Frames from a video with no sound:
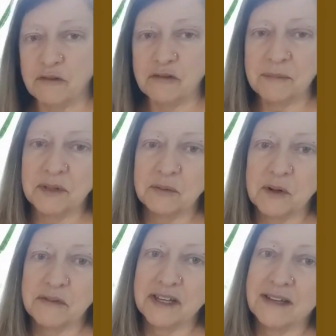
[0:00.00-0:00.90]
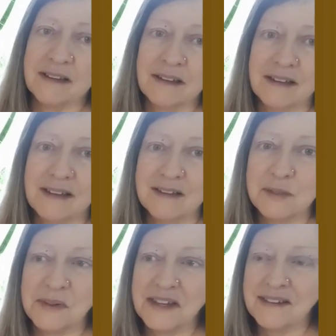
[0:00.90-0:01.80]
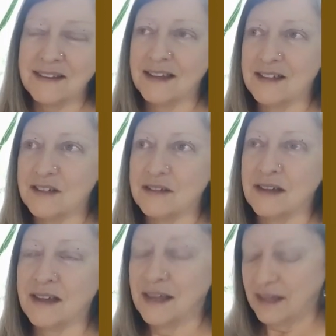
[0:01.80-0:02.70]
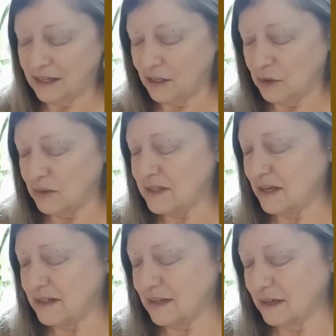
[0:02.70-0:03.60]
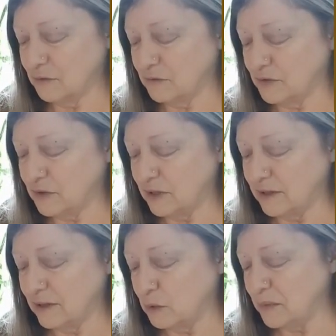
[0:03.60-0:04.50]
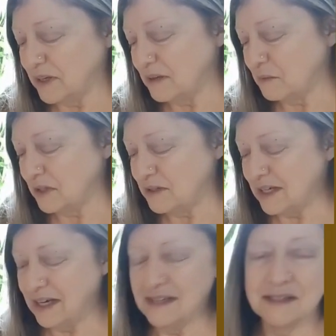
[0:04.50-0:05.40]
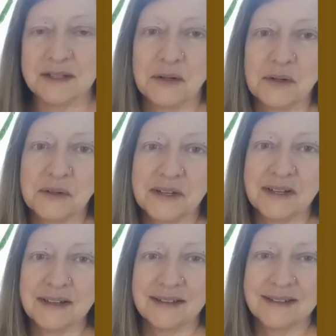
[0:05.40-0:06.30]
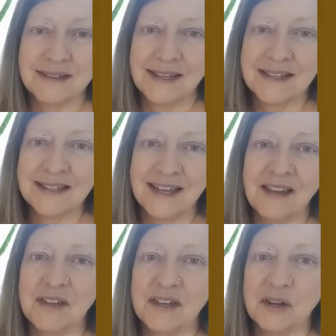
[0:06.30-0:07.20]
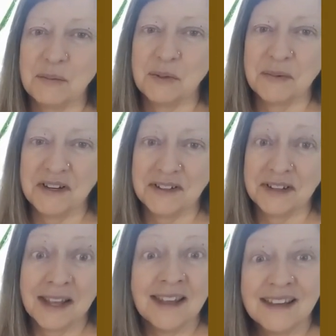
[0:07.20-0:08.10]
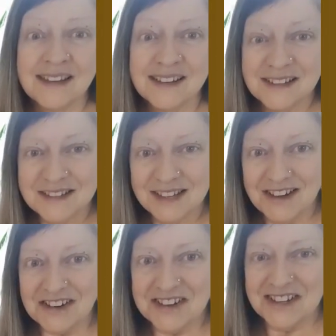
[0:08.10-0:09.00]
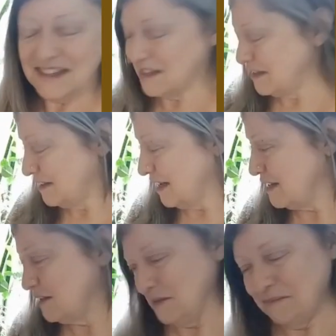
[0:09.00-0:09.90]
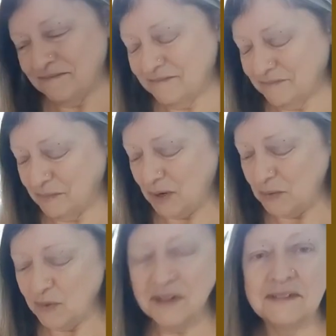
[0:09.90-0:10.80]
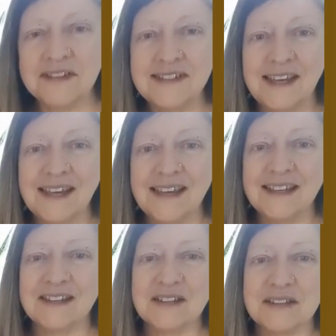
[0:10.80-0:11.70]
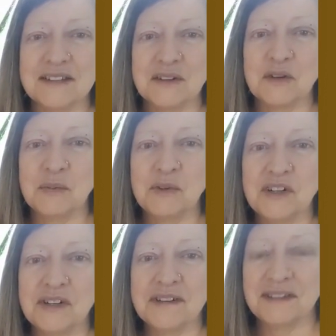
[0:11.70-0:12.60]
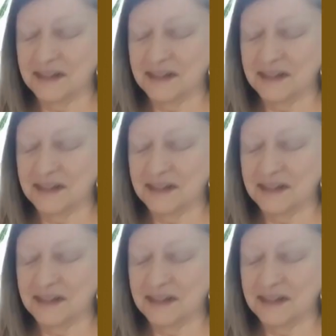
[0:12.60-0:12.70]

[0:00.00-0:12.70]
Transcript: from the roving and spin than, you know, it's going to full a little bit when you dye it, so it's nice to have that all prepared. So that's my wool of the day, is the Coopworth.